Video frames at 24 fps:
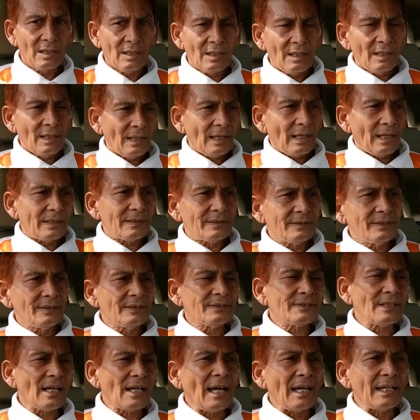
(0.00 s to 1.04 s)
and
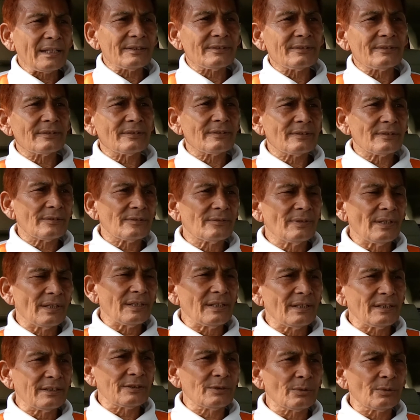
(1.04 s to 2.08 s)
decide very
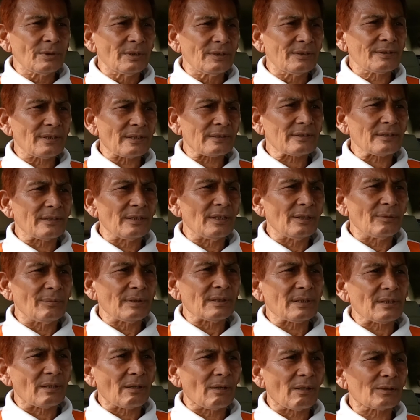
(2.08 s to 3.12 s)
judiciously with a
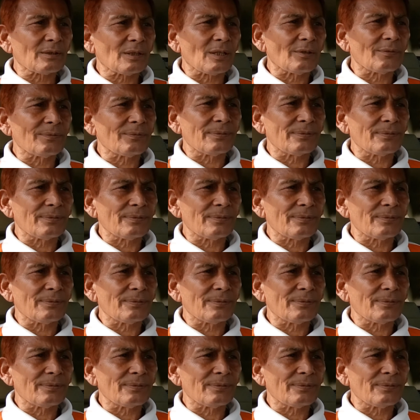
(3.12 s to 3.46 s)
lot of